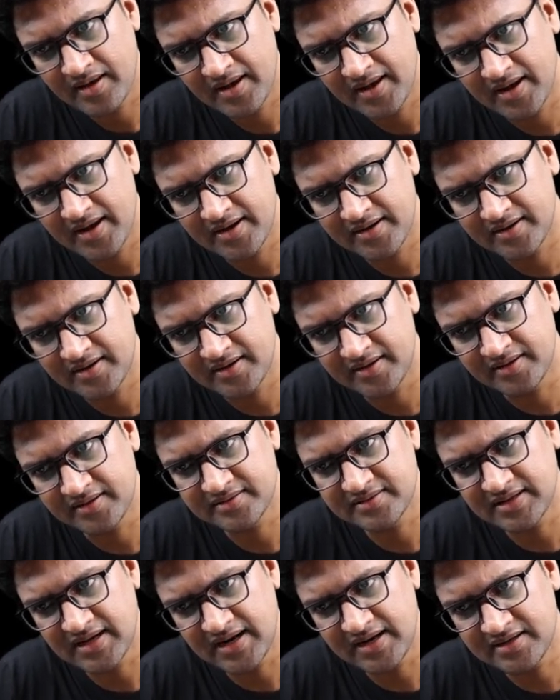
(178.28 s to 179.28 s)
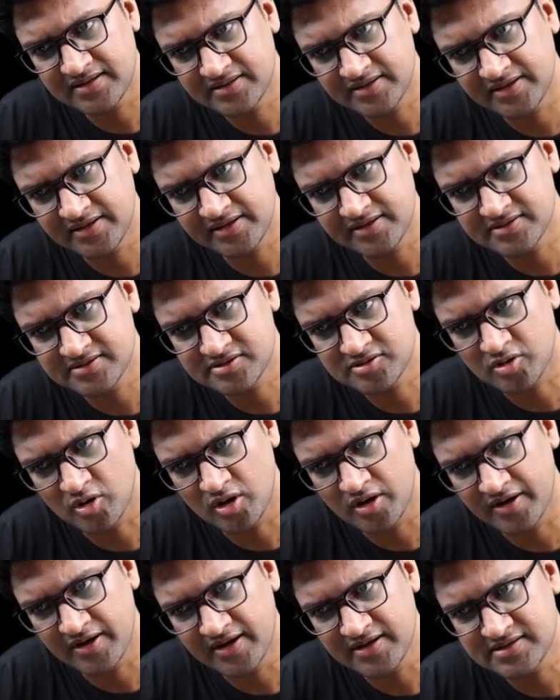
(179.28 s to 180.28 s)
handling. That thing is
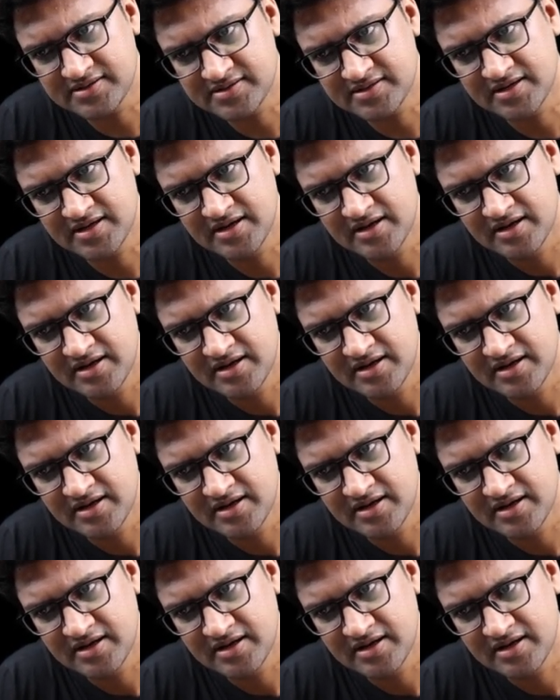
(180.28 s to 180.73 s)
called as